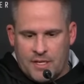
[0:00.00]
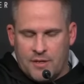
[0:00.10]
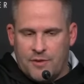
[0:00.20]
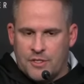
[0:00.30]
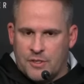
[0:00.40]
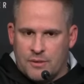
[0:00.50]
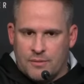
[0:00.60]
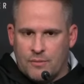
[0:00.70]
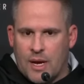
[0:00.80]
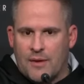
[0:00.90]
division
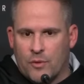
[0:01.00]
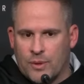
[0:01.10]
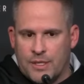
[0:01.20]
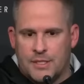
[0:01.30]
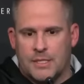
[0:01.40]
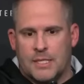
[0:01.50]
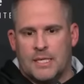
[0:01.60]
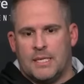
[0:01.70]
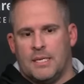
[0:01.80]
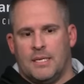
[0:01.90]
rivalries
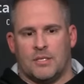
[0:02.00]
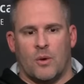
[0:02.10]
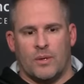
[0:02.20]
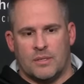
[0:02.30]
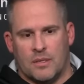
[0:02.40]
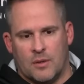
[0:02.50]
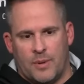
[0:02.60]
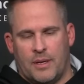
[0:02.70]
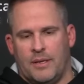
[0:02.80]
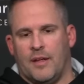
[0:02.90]
is always a little bit